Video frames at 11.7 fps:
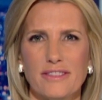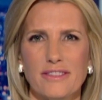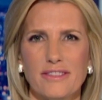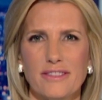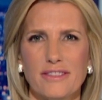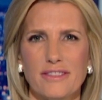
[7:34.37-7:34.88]

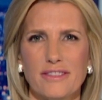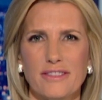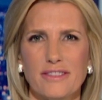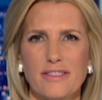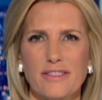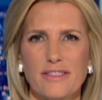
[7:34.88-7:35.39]

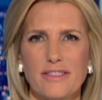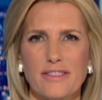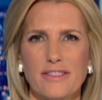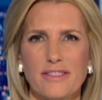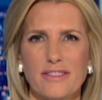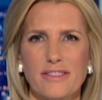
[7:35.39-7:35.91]

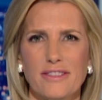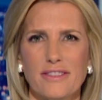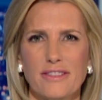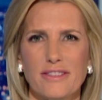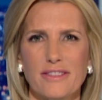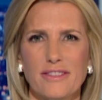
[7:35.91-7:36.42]

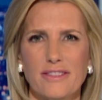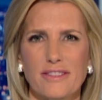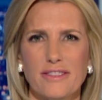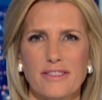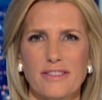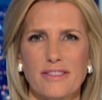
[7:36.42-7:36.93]

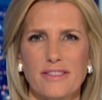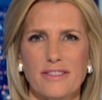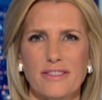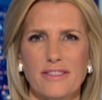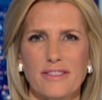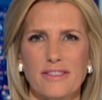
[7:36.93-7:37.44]

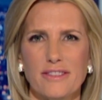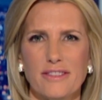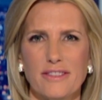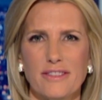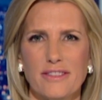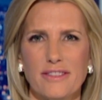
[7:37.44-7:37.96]

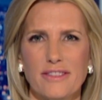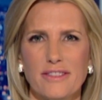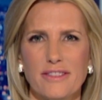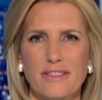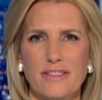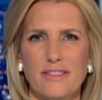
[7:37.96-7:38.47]

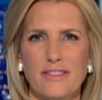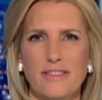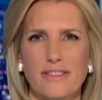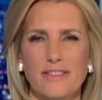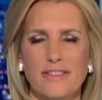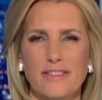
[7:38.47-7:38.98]

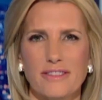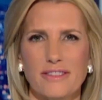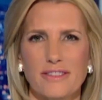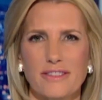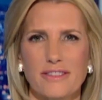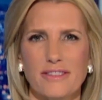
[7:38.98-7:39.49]

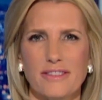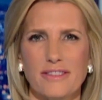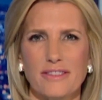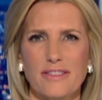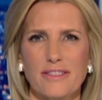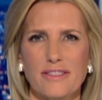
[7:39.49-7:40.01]

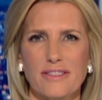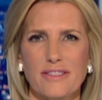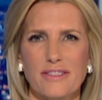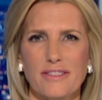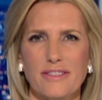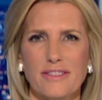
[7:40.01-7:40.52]

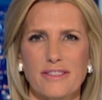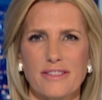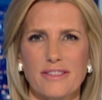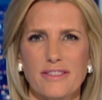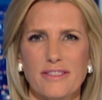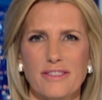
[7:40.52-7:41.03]

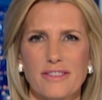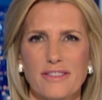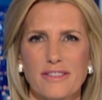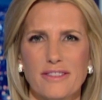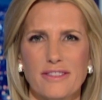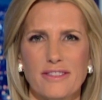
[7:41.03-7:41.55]

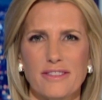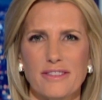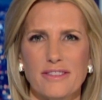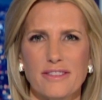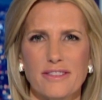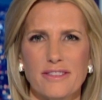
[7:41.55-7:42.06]

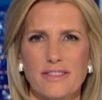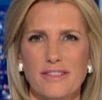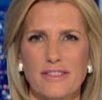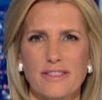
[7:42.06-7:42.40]
This person isn't speaking.